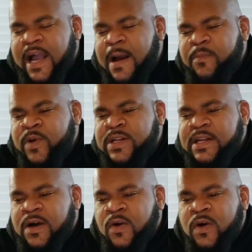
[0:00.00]
I'm really
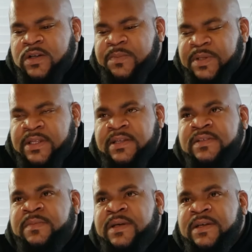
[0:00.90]
not hard to
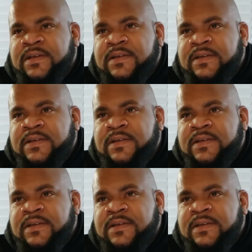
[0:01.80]
please, man.